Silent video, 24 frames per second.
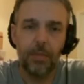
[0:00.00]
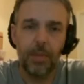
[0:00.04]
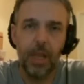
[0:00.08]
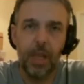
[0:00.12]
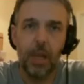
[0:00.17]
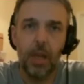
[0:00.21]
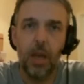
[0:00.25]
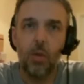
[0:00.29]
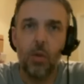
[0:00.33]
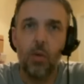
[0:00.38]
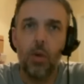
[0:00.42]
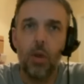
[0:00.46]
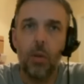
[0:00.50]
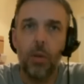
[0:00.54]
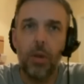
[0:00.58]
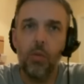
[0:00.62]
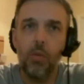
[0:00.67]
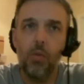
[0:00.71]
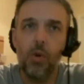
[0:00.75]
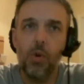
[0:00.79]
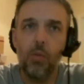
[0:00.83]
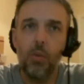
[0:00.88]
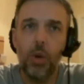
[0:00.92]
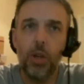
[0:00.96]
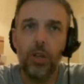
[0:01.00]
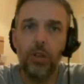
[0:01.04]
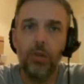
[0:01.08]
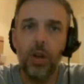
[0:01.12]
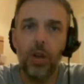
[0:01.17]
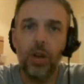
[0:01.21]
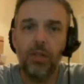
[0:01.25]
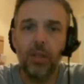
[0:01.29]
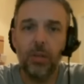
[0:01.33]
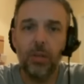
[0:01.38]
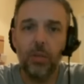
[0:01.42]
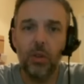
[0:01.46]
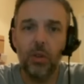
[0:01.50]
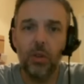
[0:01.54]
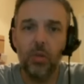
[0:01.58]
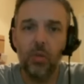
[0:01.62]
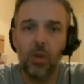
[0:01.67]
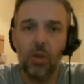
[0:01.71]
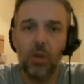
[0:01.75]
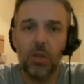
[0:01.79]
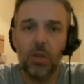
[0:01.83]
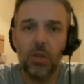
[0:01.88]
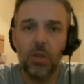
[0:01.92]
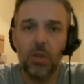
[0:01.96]
Well, I mean, we do have some good ones, uh,
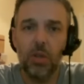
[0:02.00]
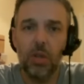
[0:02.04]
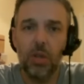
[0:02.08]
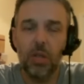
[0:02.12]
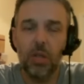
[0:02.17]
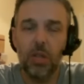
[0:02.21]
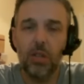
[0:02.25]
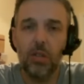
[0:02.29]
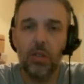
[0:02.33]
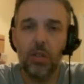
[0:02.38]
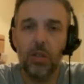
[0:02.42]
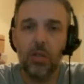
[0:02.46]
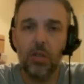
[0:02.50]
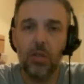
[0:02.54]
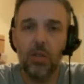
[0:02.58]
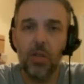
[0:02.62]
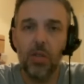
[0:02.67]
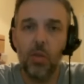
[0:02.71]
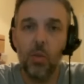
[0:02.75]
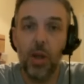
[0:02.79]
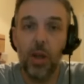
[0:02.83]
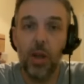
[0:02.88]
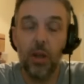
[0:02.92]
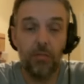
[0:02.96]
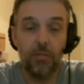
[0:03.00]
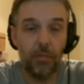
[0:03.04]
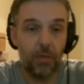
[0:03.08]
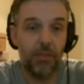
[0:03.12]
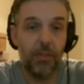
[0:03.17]
literally on the way for me.